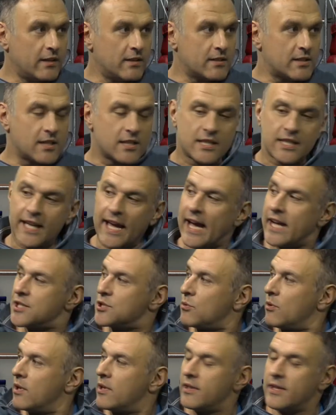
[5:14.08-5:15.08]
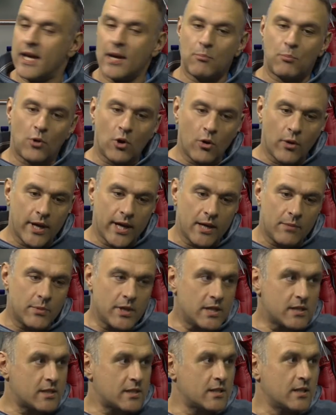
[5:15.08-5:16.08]
Saskatchewan that
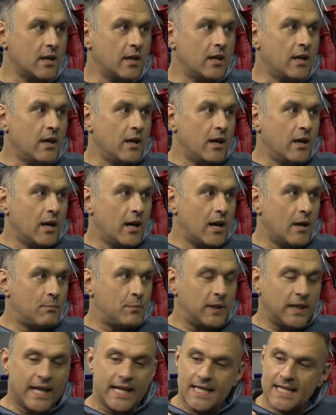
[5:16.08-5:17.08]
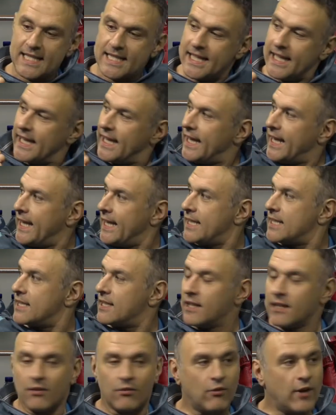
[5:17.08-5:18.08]
prohibits a place to eat
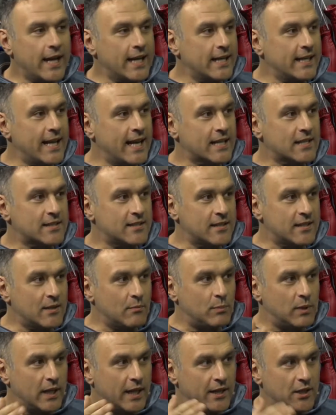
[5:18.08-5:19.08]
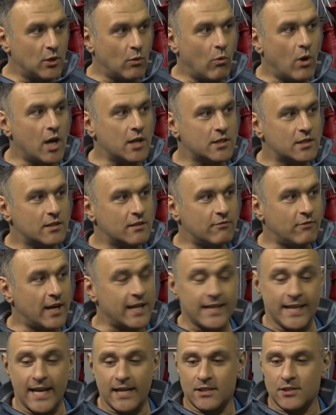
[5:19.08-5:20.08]
right next to the play to watch, right
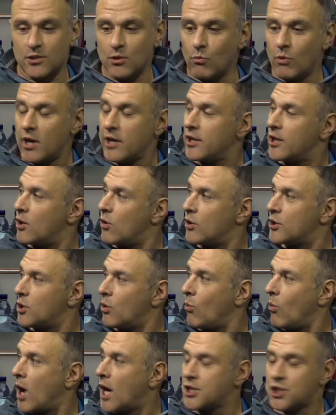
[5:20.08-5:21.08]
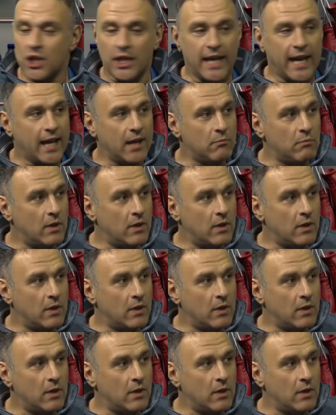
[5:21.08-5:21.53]
next to where you're going to watch a yeah.